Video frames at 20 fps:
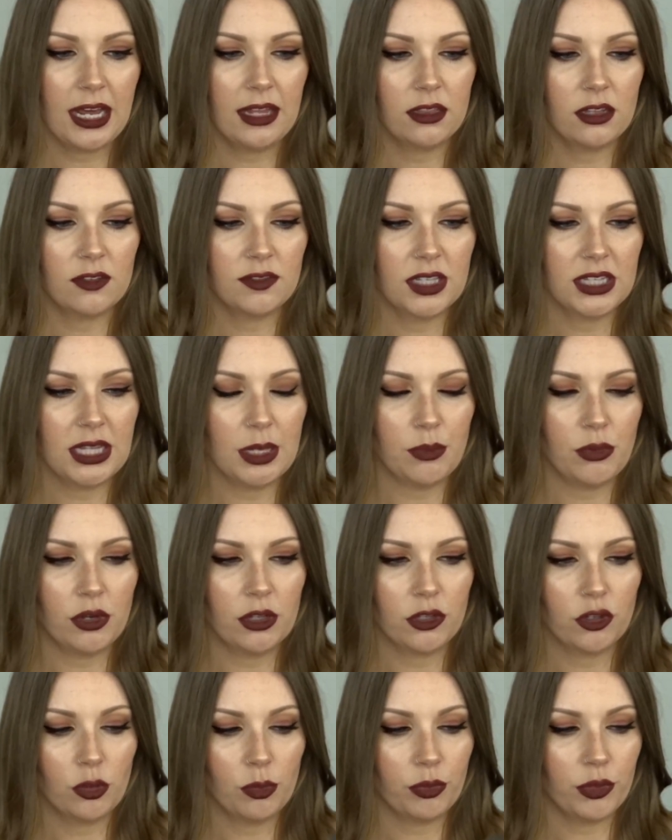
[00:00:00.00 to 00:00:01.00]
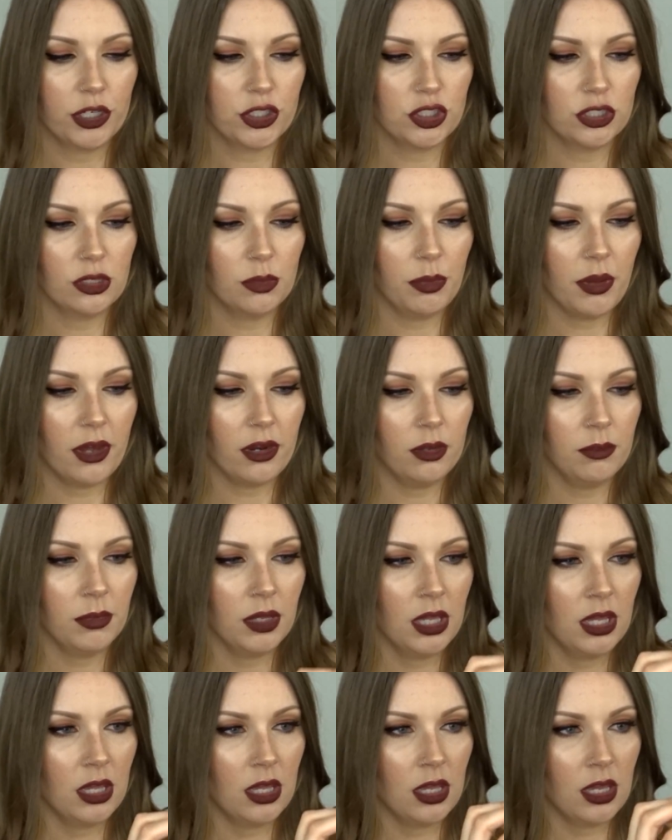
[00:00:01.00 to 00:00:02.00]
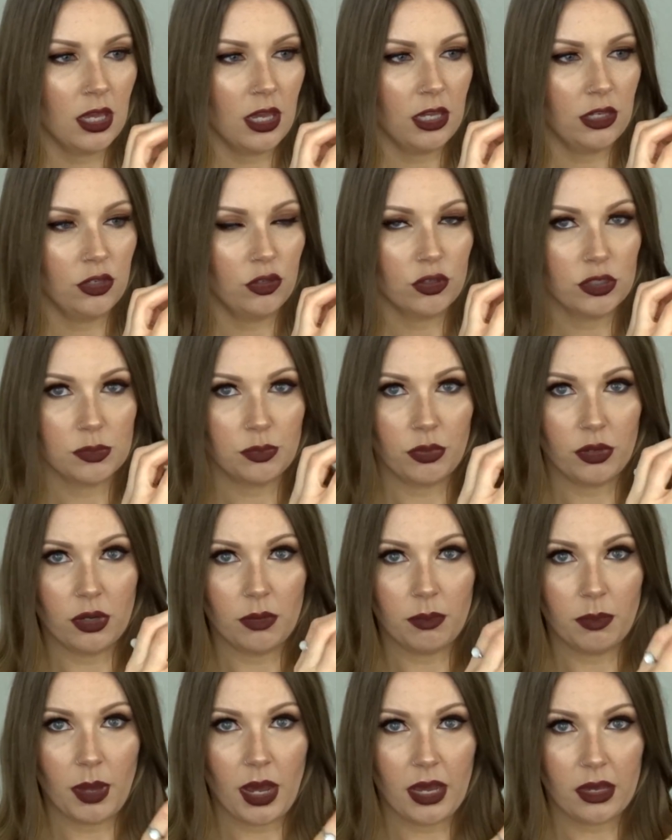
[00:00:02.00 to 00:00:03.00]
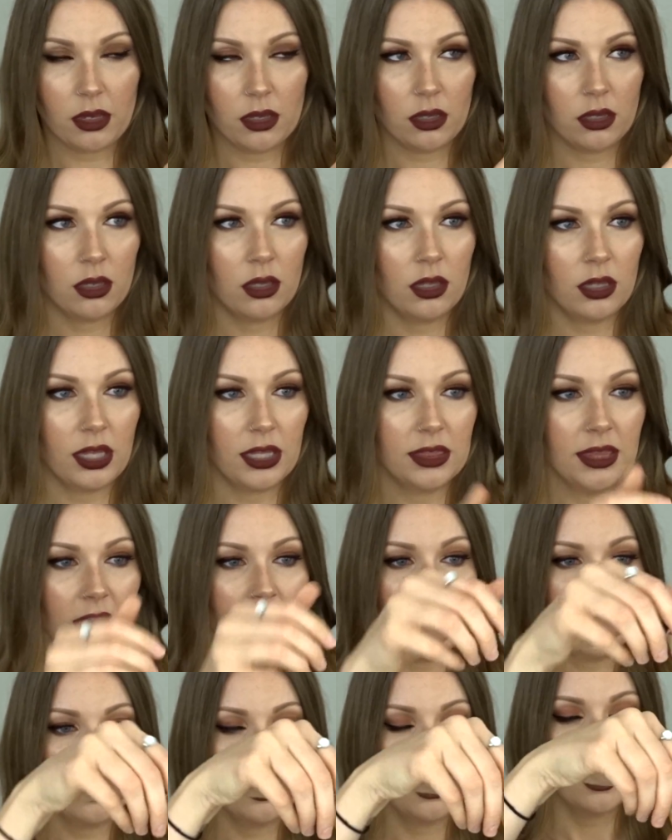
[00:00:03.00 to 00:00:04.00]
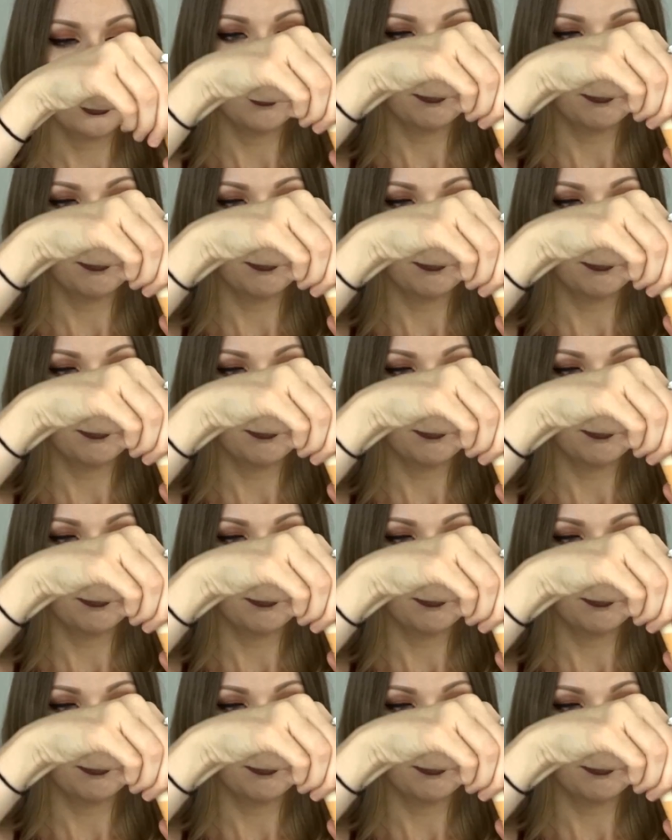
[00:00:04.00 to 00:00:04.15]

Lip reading: I love that they put a little brush at the bottom, and you just put it back like that.